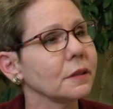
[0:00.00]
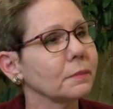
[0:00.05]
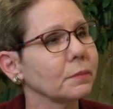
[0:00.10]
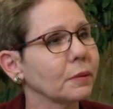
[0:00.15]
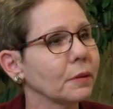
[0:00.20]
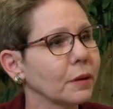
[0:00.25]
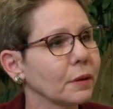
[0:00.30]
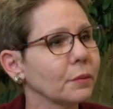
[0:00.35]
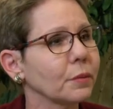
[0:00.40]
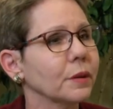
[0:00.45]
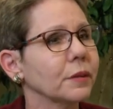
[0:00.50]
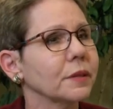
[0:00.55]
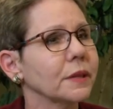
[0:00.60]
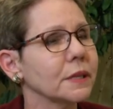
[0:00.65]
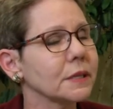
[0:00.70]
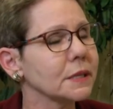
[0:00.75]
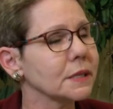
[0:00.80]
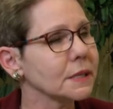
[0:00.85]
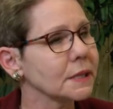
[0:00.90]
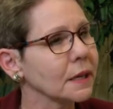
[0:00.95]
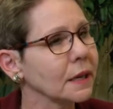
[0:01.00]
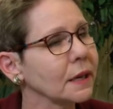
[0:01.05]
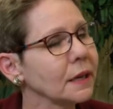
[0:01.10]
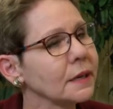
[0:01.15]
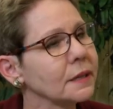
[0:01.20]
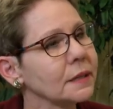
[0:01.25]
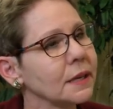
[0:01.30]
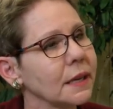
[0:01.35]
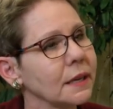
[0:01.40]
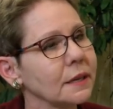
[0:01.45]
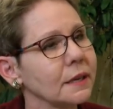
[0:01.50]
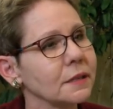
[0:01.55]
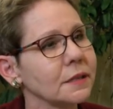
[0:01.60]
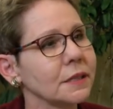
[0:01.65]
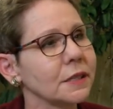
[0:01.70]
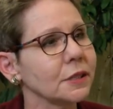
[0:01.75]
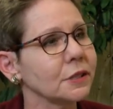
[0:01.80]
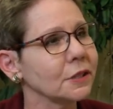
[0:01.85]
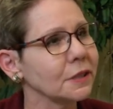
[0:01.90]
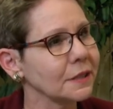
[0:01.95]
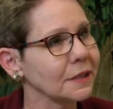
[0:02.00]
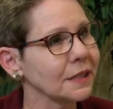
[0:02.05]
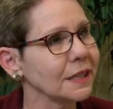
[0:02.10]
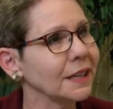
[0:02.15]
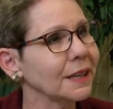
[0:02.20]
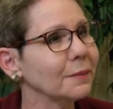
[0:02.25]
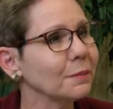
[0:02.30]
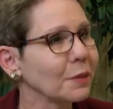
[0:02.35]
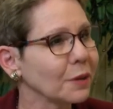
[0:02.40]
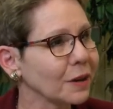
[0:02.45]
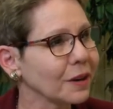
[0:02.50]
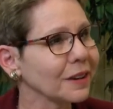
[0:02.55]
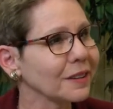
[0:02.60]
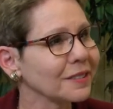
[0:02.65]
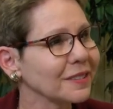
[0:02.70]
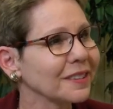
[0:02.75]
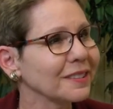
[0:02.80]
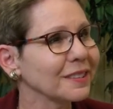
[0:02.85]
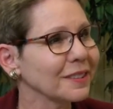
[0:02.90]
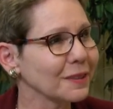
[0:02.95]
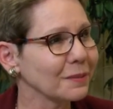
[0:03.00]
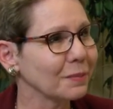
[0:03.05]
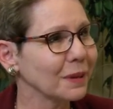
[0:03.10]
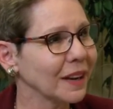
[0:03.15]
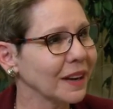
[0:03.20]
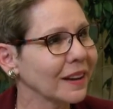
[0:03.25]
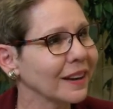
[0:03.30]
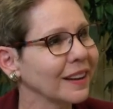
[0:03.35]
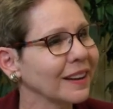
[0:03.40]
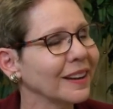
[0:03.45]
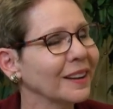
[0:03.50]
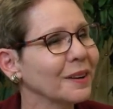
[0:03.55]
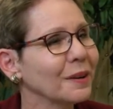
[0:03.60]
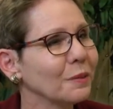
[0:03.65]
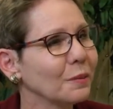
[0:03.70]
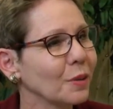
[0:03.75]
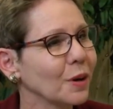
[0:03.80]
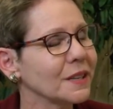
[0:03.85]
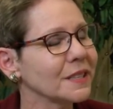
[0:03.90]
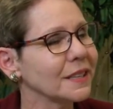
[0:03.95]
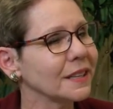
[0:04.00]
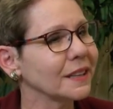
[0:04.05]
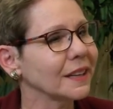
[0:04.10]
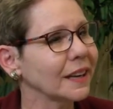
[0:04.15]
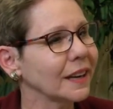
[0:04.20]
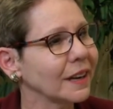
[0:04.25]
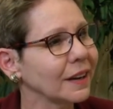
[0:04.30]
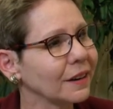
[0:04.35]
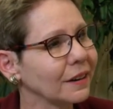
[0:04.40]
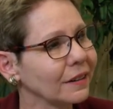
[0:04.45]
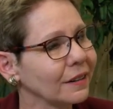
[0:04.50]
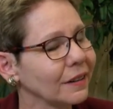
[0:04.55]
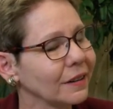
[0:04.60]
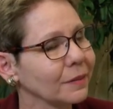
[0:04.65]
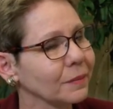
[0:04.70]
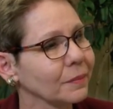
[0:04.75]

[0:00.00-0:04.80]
the Baroque where this tendency to teamwork, so to speak, was in the air?